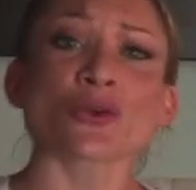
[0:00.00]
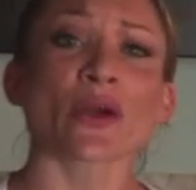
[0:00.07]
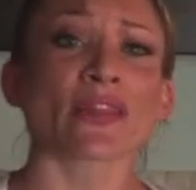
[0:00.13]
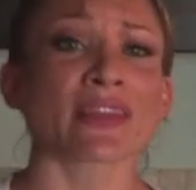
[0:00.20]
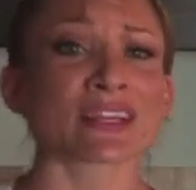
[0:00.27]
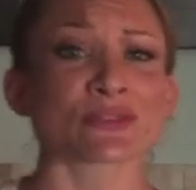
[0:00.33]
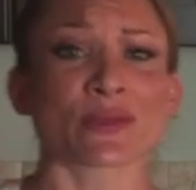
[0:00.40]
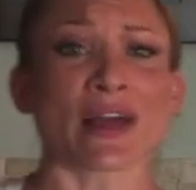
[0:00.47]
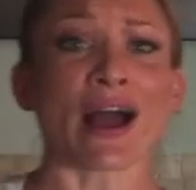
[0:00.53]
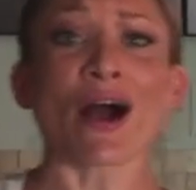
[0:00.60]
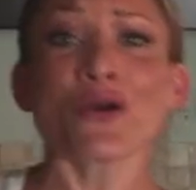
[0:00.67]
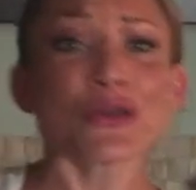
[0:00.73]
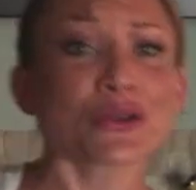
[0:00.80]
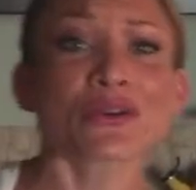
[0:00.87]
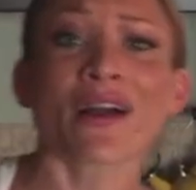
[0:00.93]
enjoy things
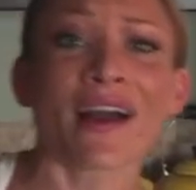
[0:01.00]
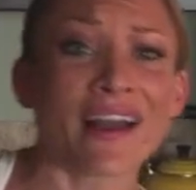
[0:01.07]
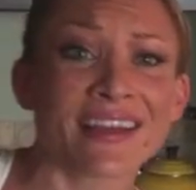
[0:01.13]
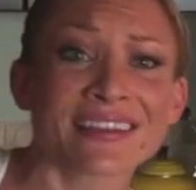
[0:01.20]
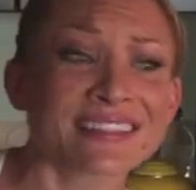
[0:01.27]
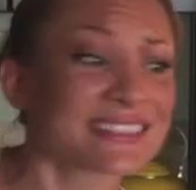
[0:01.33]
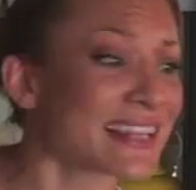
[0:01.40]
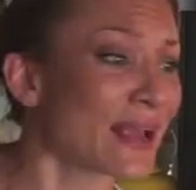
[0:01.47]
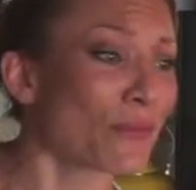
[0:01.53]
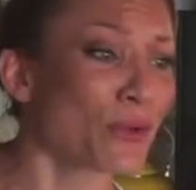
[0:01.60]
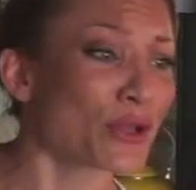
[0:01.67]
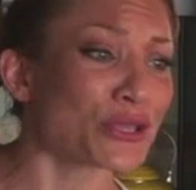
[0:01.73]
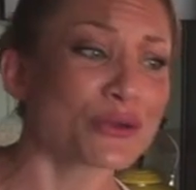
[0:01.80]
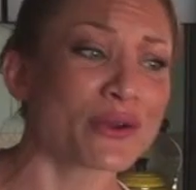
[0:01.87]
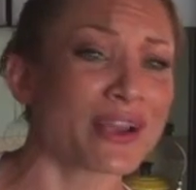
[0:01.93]
without you guys. I
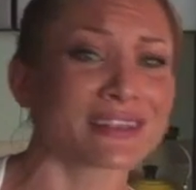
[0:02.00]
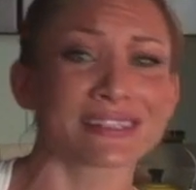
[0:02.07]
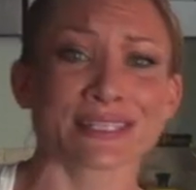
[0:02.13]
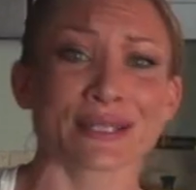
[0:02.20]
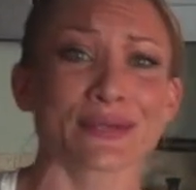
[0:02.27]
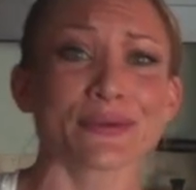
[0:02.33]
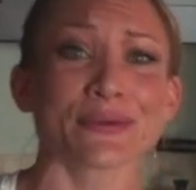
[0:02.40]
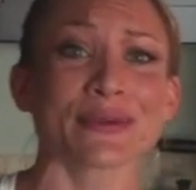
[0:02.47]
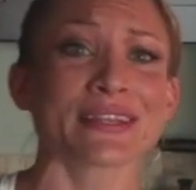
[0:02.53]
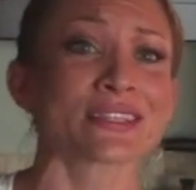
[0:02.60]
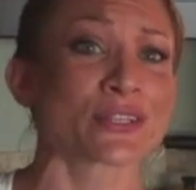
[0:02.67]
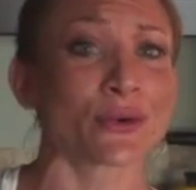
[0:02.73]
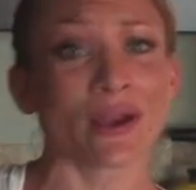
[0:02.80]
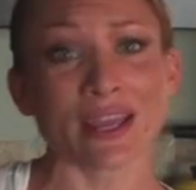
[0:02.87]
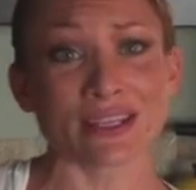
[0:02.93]
want you guys to
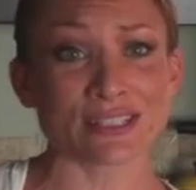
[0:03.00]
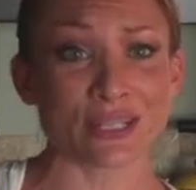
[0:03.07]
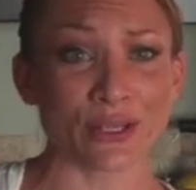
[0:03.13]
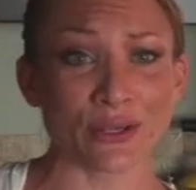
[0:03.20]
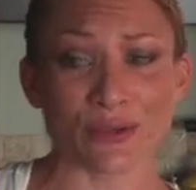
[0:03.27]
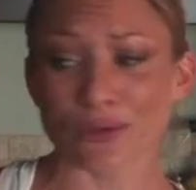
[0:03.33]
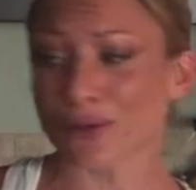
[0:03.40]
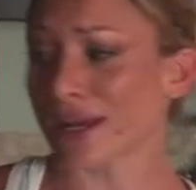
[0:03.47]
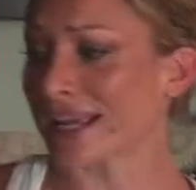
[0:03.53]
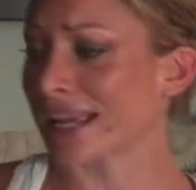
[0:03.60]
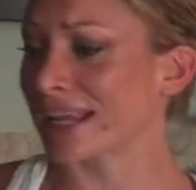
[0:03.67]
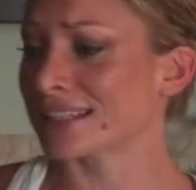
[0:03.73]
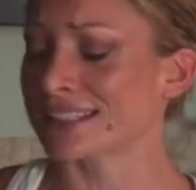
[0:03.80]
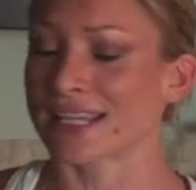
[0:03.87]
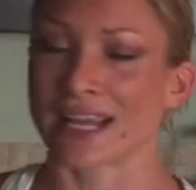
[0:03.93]
enjoy it too. I
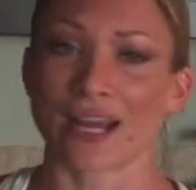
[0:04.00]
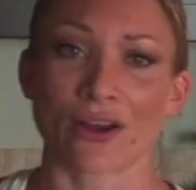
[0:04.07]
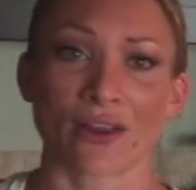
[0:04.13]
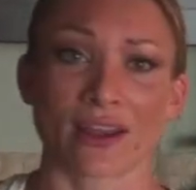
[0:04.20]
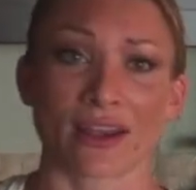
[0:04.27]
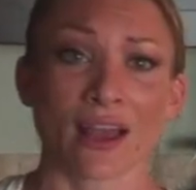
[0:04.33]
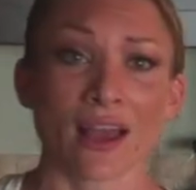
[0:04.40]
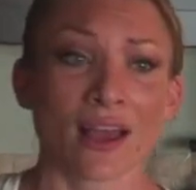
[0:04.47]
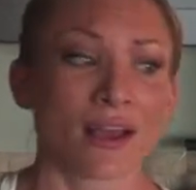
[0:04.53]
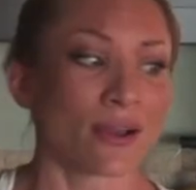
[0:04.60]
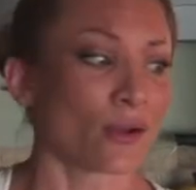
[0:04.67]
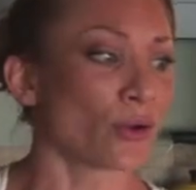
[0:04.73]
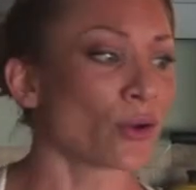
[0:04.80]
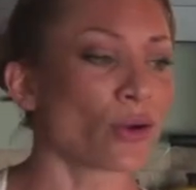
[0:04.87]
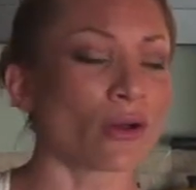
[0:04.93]
can't sit here and
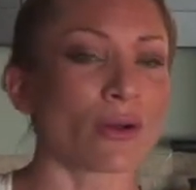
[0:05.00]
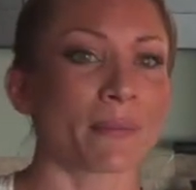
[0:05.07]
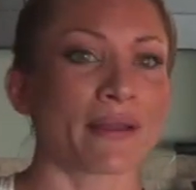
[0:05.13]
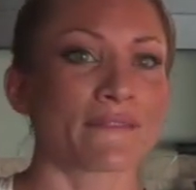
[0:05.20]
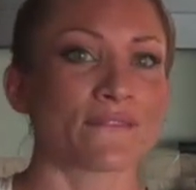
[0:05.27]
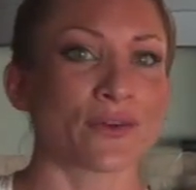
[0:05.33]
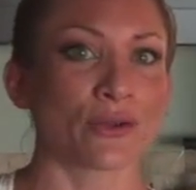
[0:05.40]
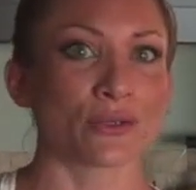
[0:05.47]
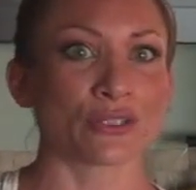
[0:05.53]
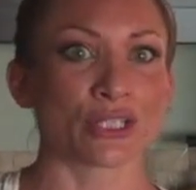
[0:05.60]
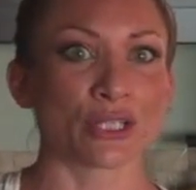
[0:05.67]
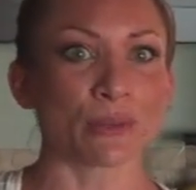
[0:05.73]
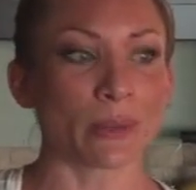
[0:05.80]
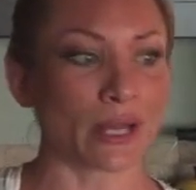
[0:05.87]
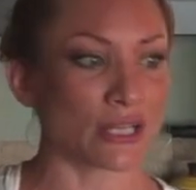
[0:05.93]
oogle on my food
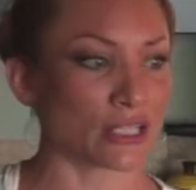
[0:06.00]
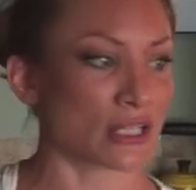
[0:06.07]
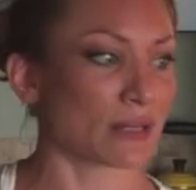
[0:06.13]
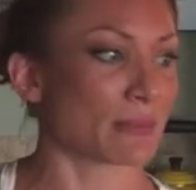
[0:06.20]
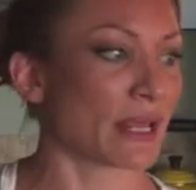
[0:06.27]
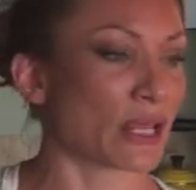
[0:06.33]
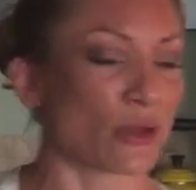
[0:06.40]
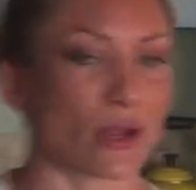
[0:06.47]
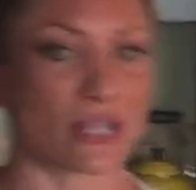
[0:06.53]
too much and make you